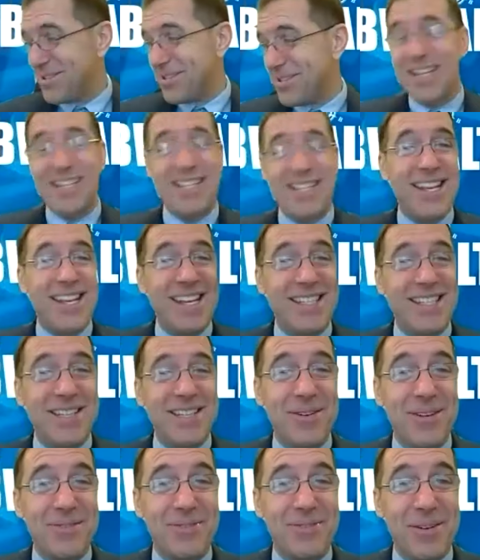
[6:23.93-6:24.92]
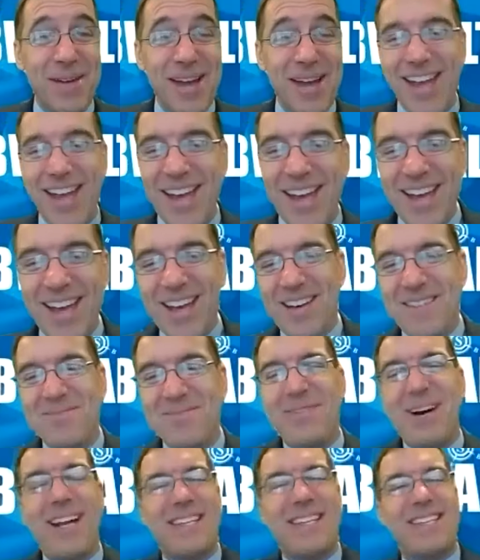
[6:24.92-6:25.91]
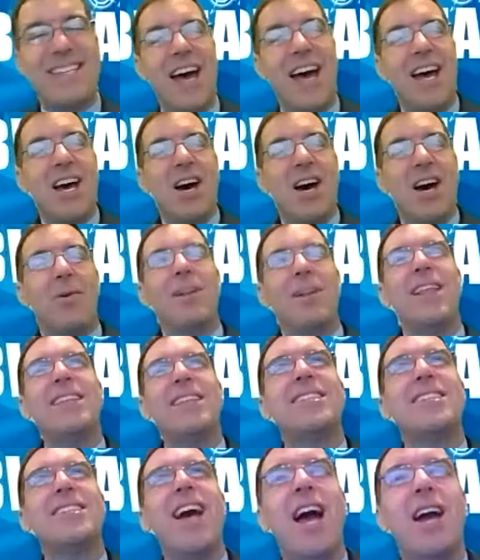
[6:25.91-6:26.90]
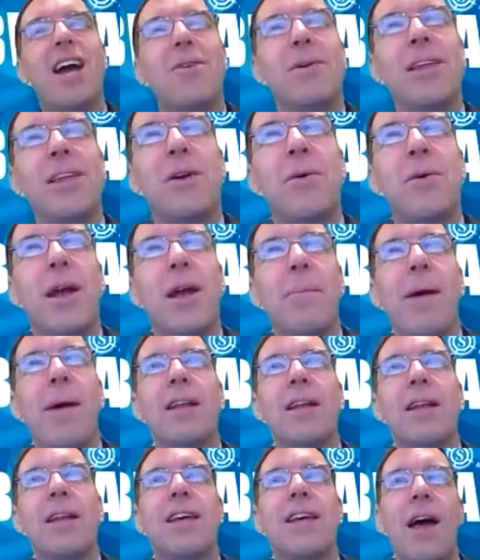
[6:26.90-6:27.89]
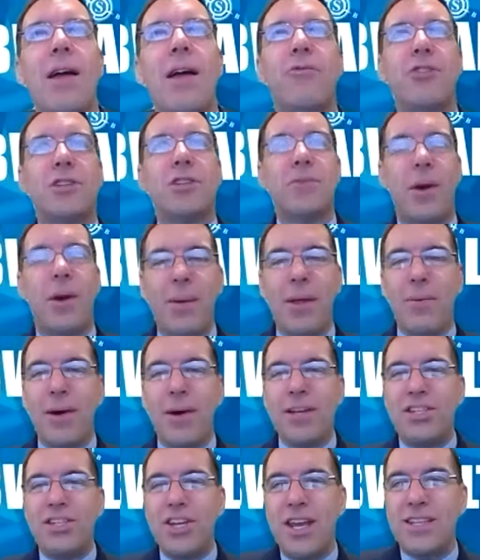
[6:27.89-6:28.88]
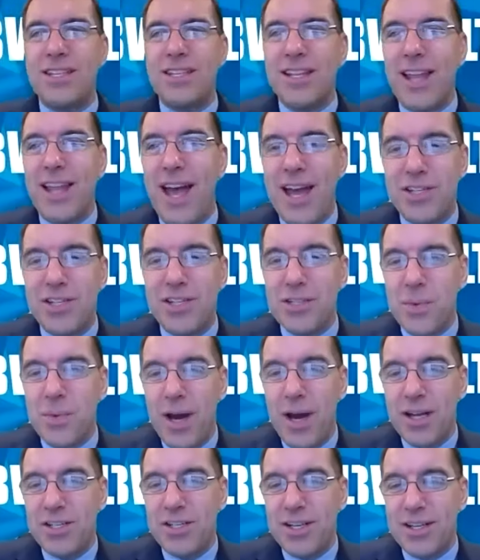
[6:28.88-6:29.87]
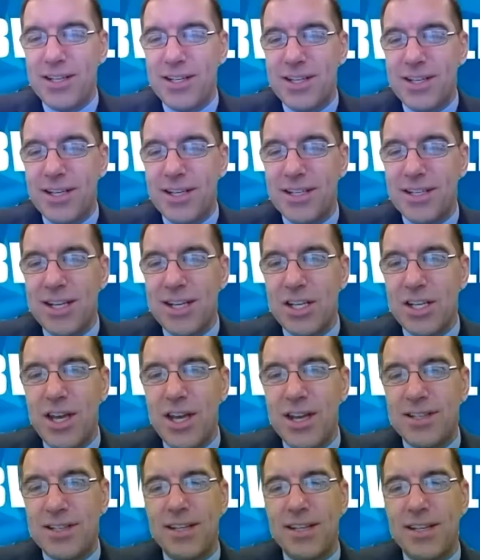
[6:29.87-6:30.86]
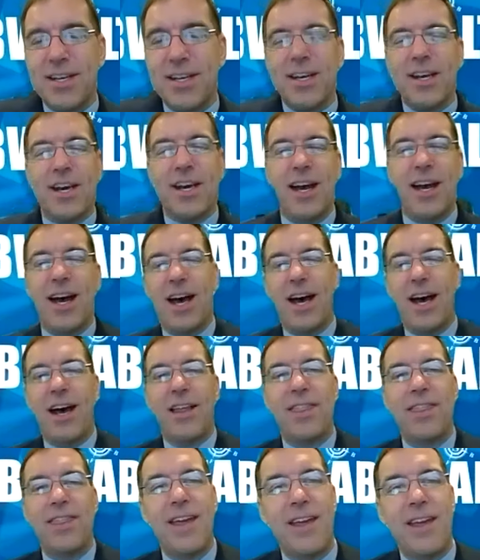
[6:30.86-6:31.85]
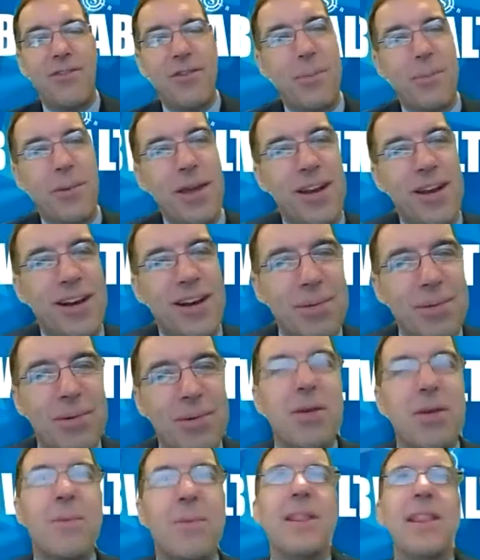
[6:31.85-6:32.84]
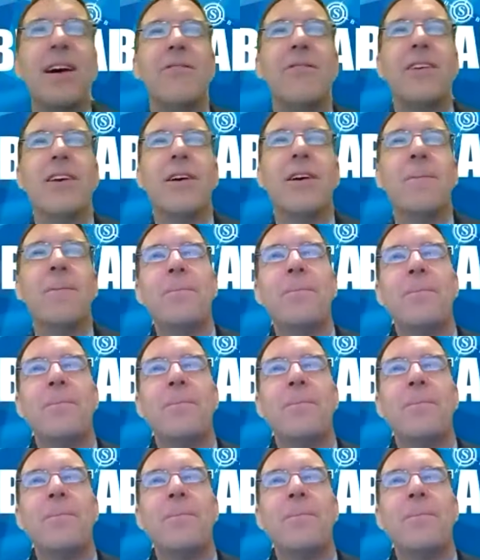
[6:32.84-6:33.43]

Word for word: So that's an easy one for me. But uh, well, let's talk really quick about, uh, and first of all, by the way, Jason Lash is watching. It's good to see you, Jason. Hi, Jason. Uh, thanks for being on, brother. We love you.